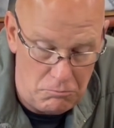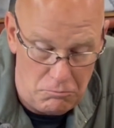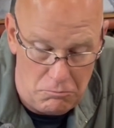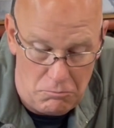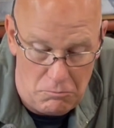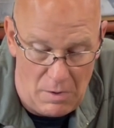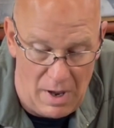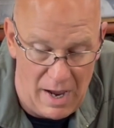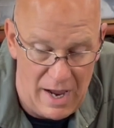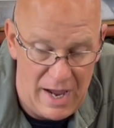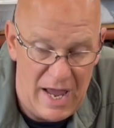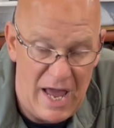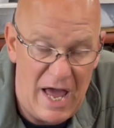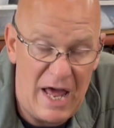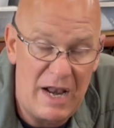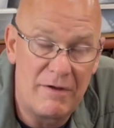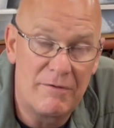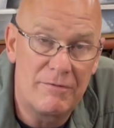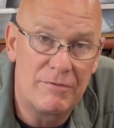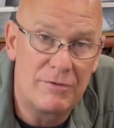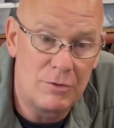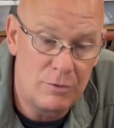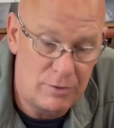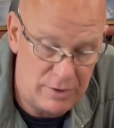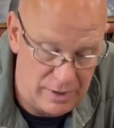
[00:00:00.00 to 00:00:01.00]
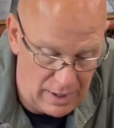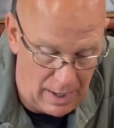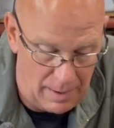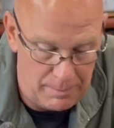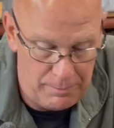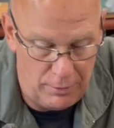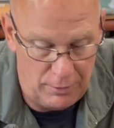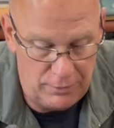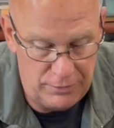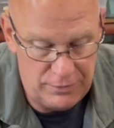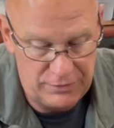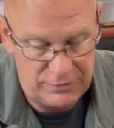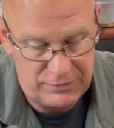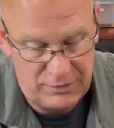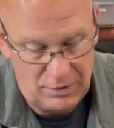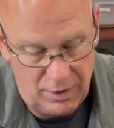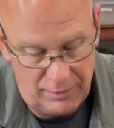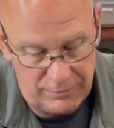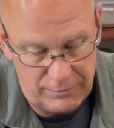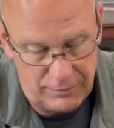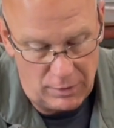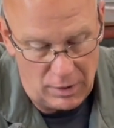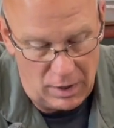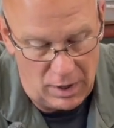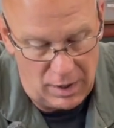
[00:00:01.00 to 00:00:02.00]
I added fluid. I pulled this
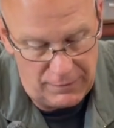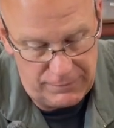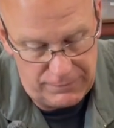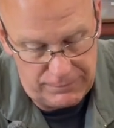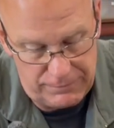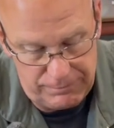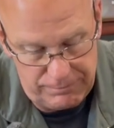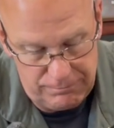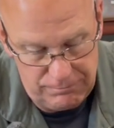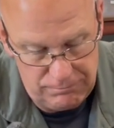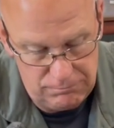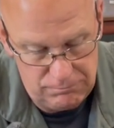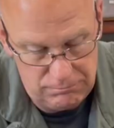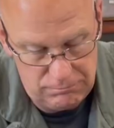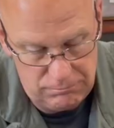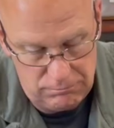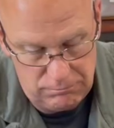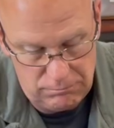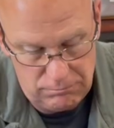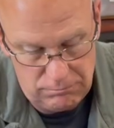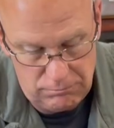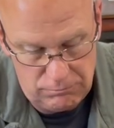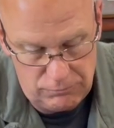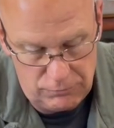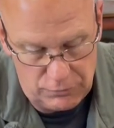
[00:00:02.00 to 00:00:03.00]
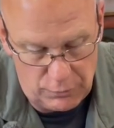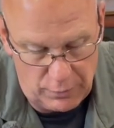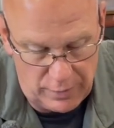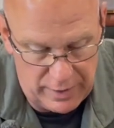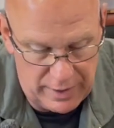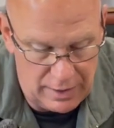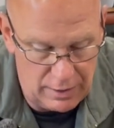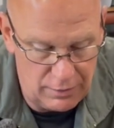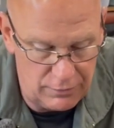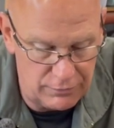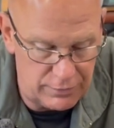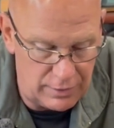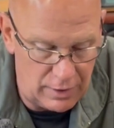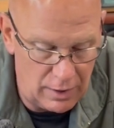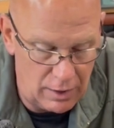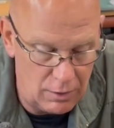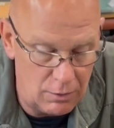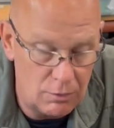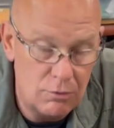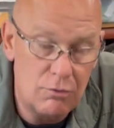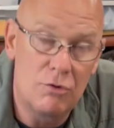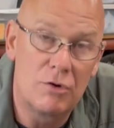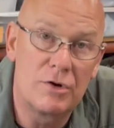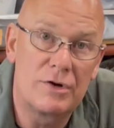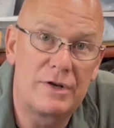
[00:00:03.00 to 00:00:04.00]
cover off 20 years
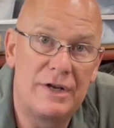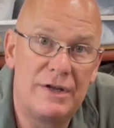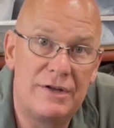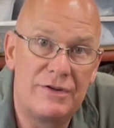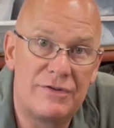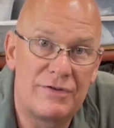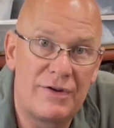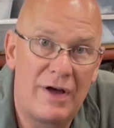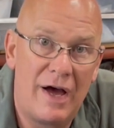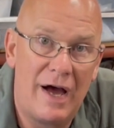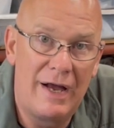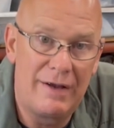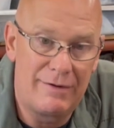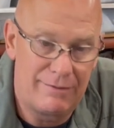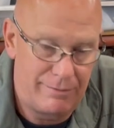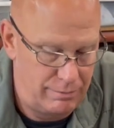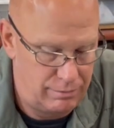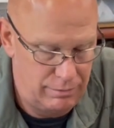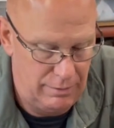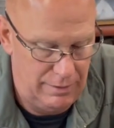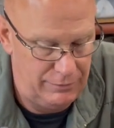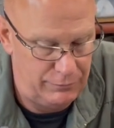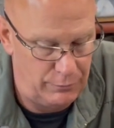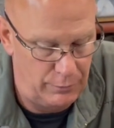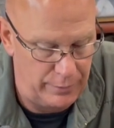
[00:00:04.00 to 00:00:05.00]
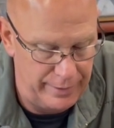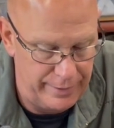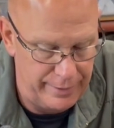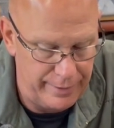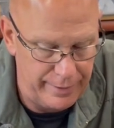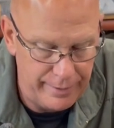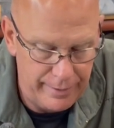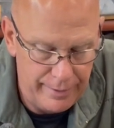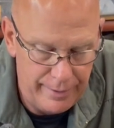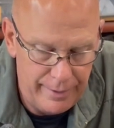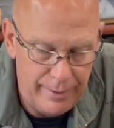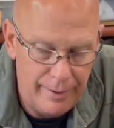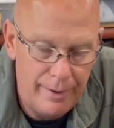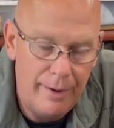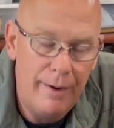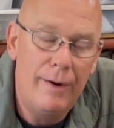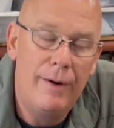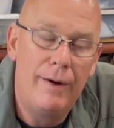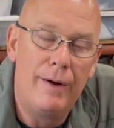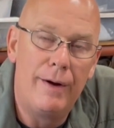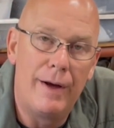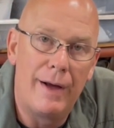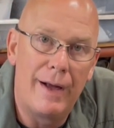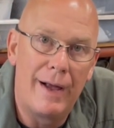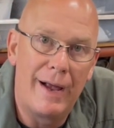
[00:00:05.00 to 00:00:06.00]
ago, looked inside, oh, that's weird.
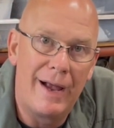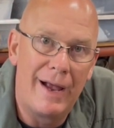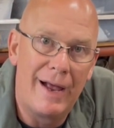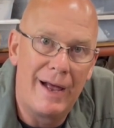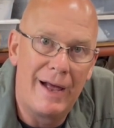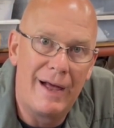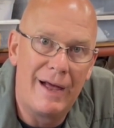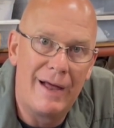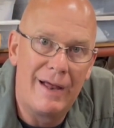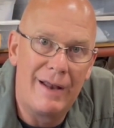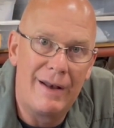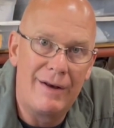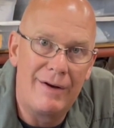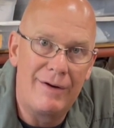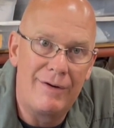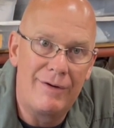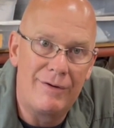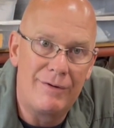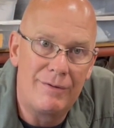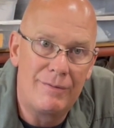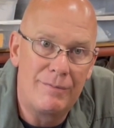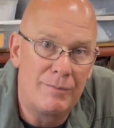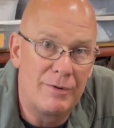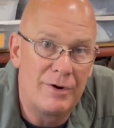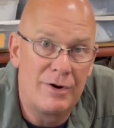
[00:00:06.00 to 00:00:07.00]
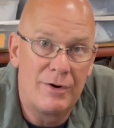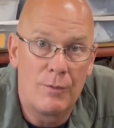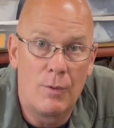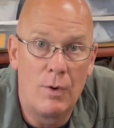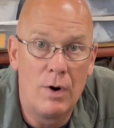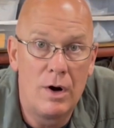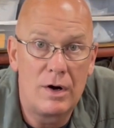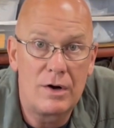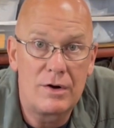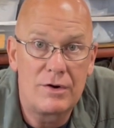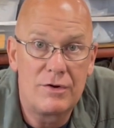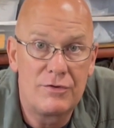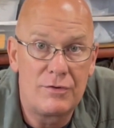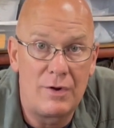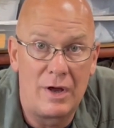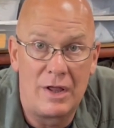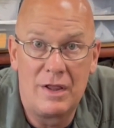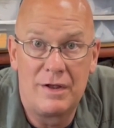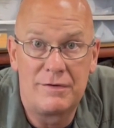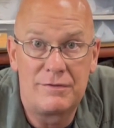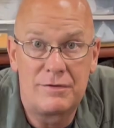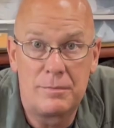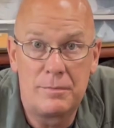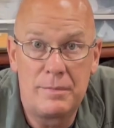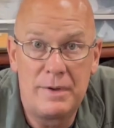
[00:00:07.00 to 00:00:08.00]
But it worked, so I
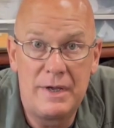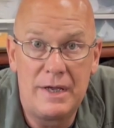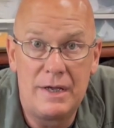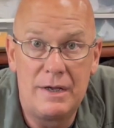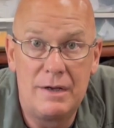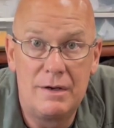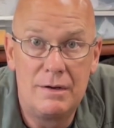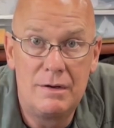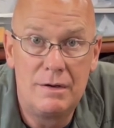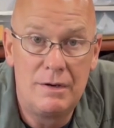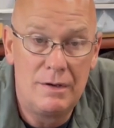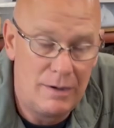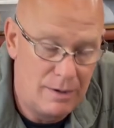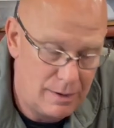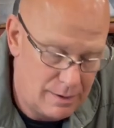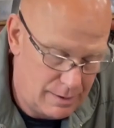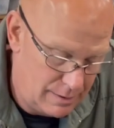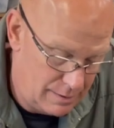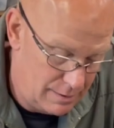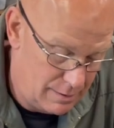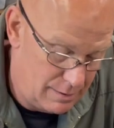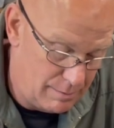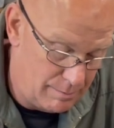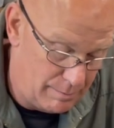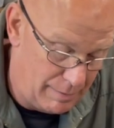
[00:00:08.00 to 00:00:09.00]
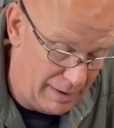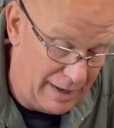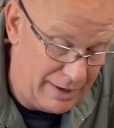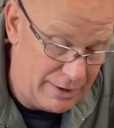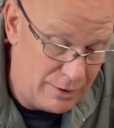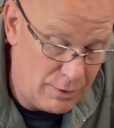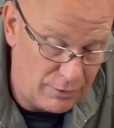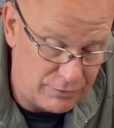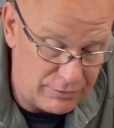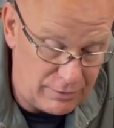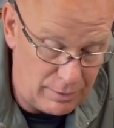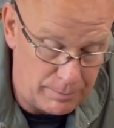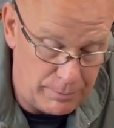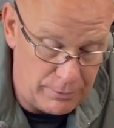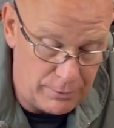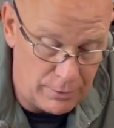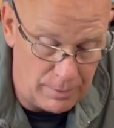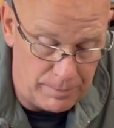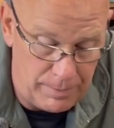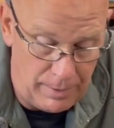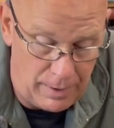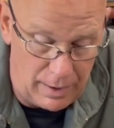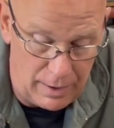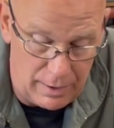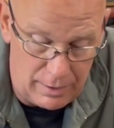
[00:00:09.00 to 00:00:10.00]
left it be. But I knew I was going to pull it
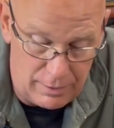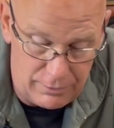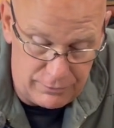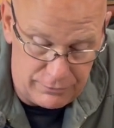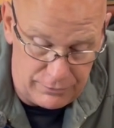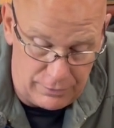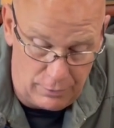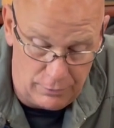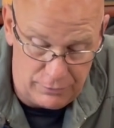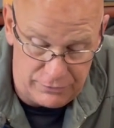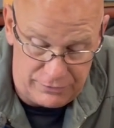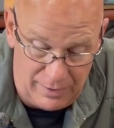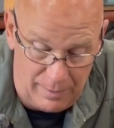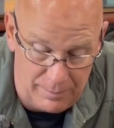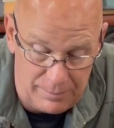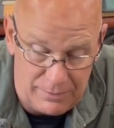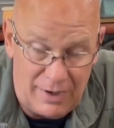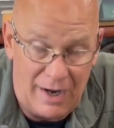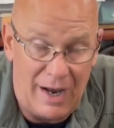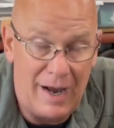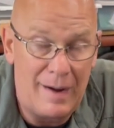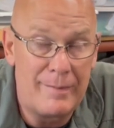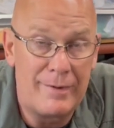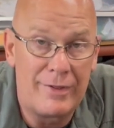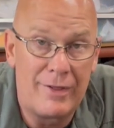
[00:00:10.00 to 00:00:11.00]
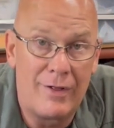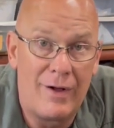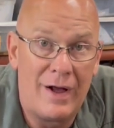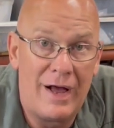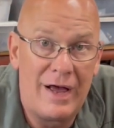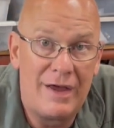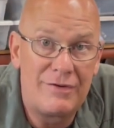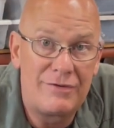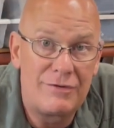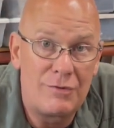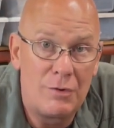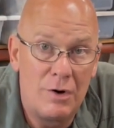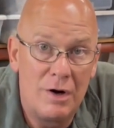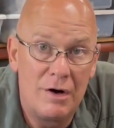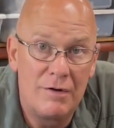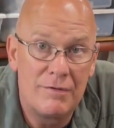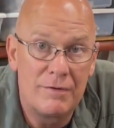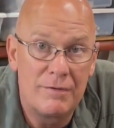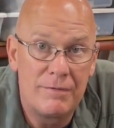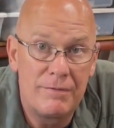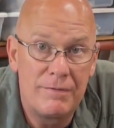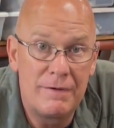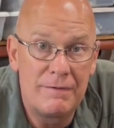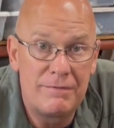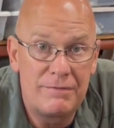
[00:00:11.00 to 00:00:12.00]
apart. So sometime in the last 12
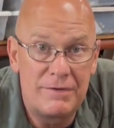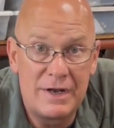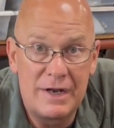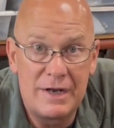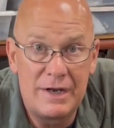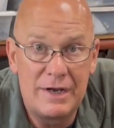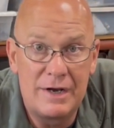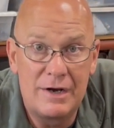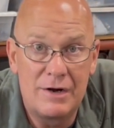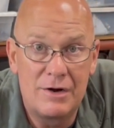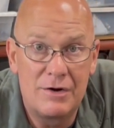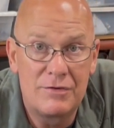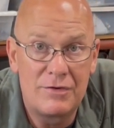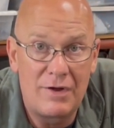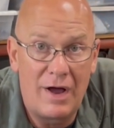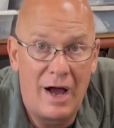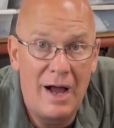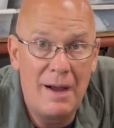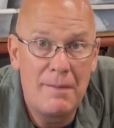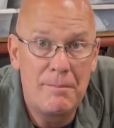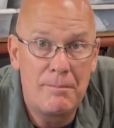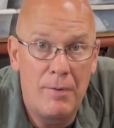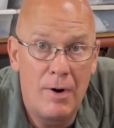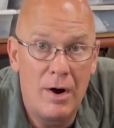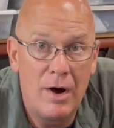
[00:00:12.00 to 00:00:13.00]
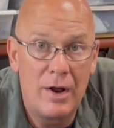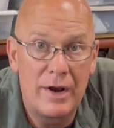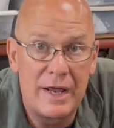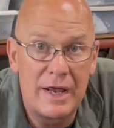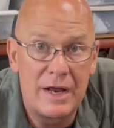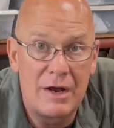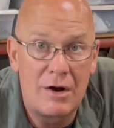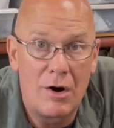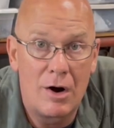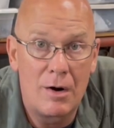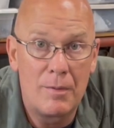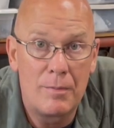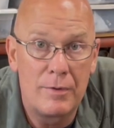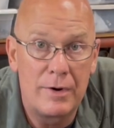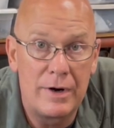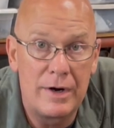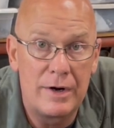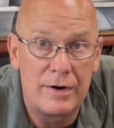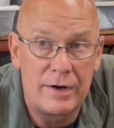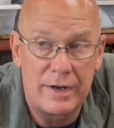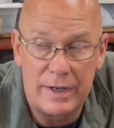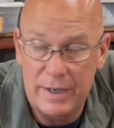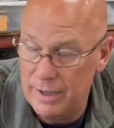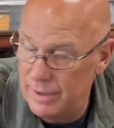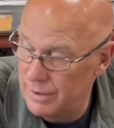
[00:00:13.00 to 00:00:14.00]
or 15 years, I bought a
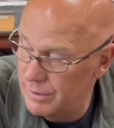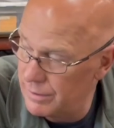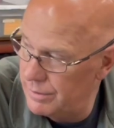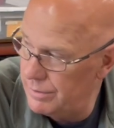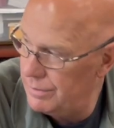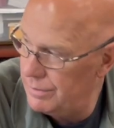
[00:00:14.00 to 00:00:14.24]
carburetor kit.